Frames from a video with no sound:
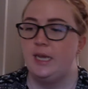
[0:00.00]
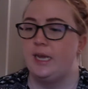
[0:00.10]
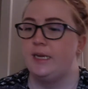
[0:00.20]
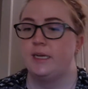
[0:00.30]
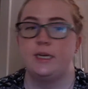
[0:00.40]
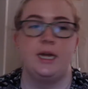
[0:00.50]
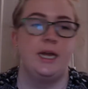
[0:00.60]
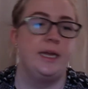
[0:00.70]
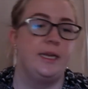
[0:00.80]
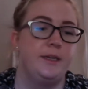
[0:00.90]
and it
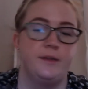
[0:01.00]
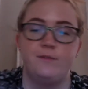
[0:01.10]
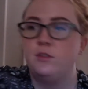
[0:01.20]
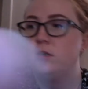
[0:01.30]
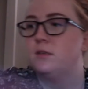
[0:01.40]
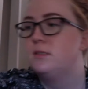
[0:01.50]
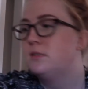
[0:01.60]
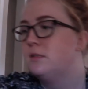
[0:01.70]
kind of looks